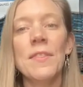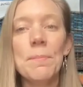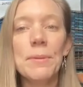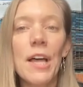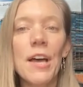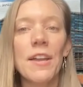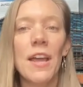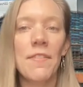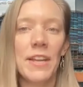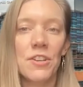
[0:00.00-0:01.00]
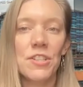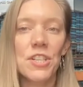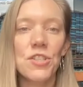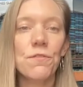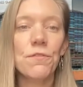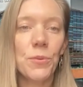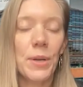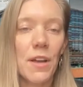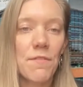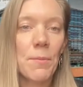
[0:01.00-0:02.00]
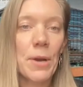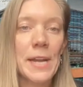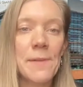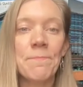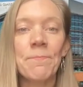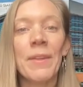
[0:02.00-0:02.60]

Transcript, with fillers: the blood and the interstitial fluid of the brain.